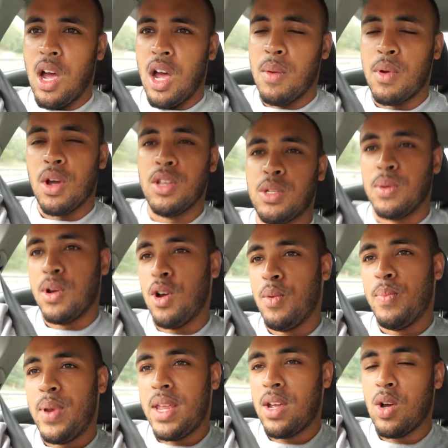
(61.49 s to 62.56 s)
I'm going to a
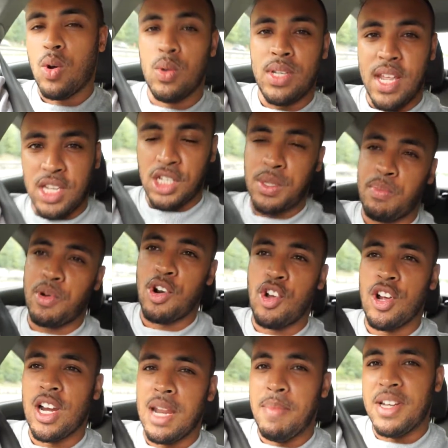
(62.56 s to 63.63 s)
company called Der
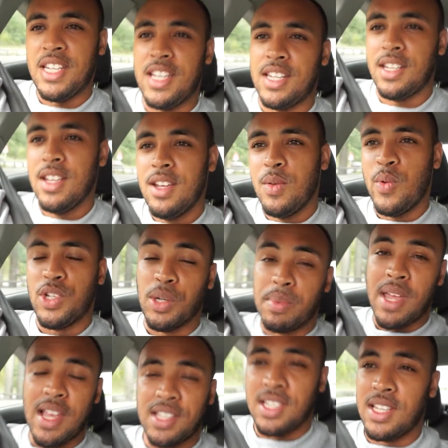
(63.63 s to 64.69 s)
Sprung Limited, which I'm
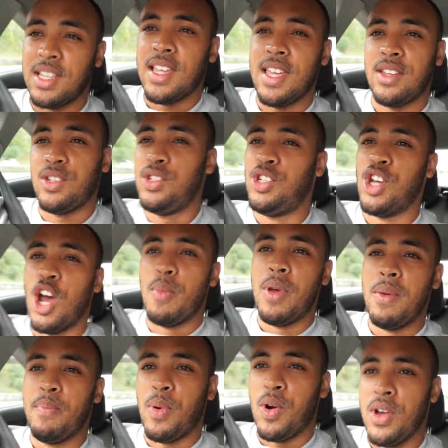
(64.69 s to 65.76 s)
guessing is
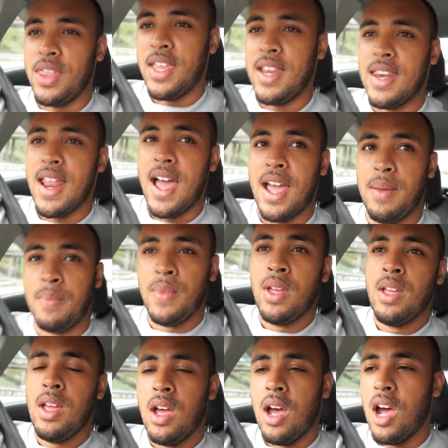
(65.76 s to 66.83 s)
German by the name.
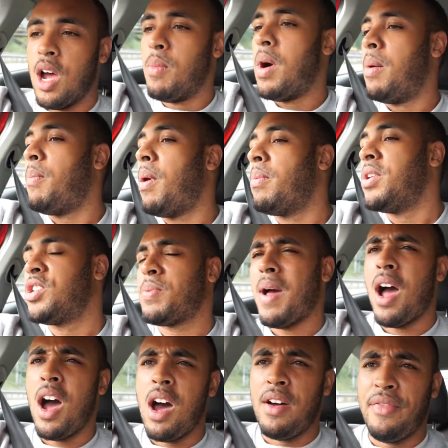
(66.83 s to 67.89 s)
I'm probably just about
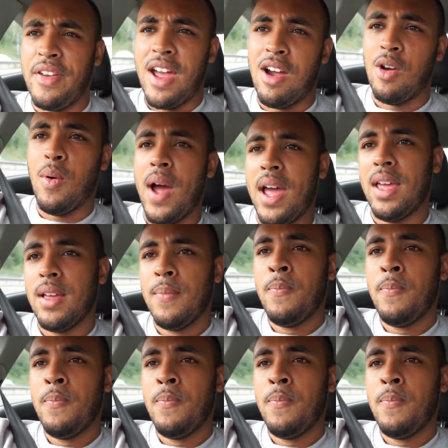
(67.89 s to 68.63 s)
half an hour away,